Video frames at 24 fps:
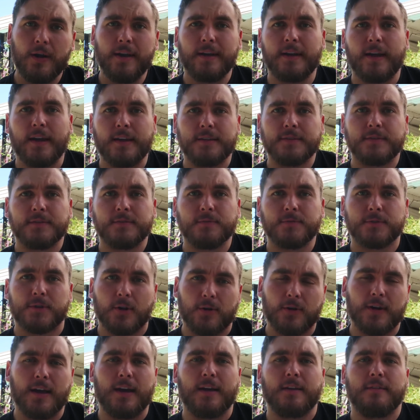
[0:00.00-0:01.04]
hey guys, what's
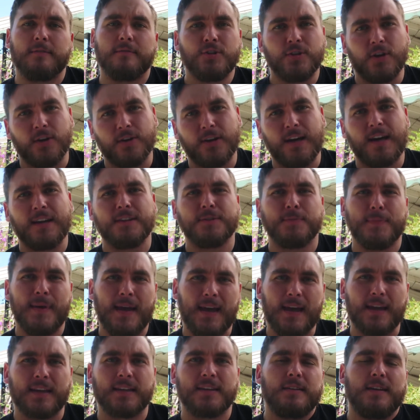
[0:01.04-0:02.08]
going on? Sean Don is
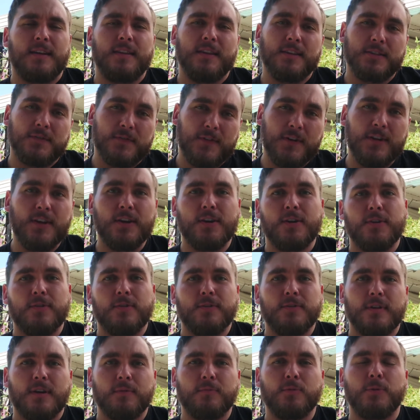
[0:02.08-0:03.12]
back. In this video,
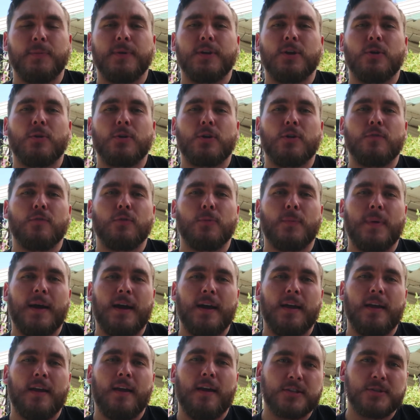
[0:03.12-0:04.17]
I'm going to be going over my
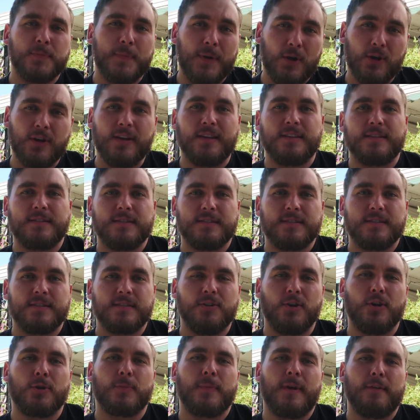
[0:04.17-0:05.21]
experience
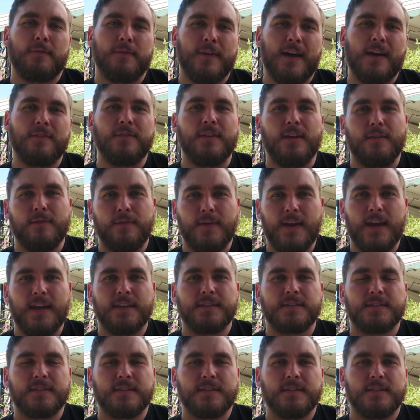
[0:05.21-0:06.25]
during my 5-day
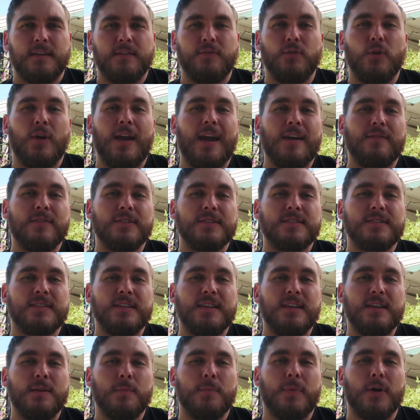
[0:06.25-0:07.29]
fast. If you haven't
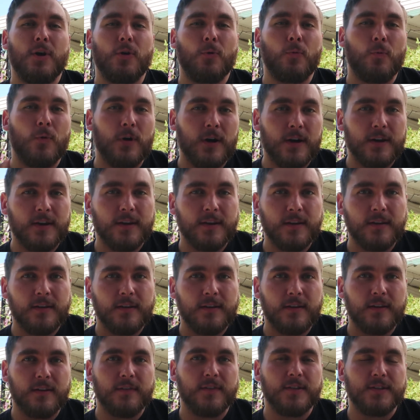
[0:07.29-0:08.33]
seen part 1
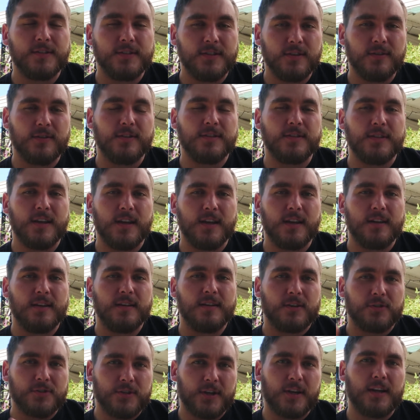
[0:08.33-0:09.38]
of this series yet,
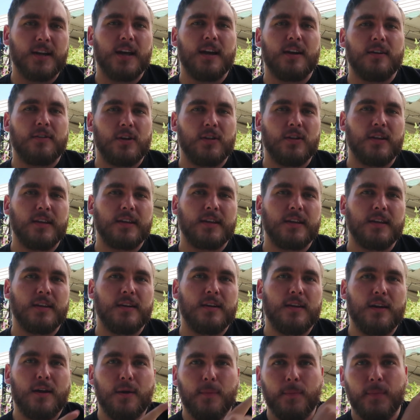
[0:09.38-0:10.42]
go check it out. I'll link it
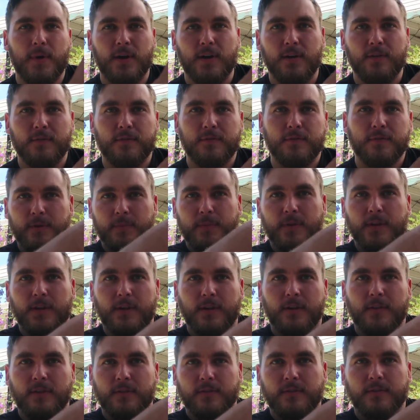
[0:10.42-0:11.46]
above, up
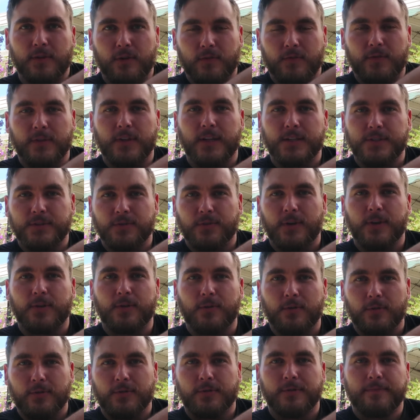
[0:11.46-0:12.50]
there. Hopefully that's the right
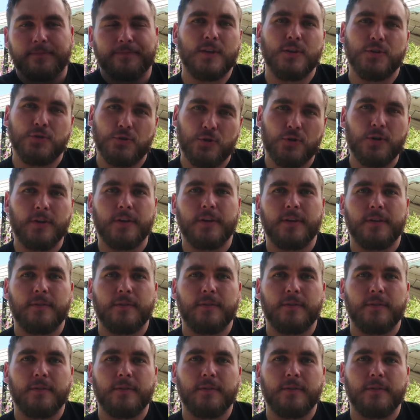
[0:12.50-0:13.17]
corner. Enjoy.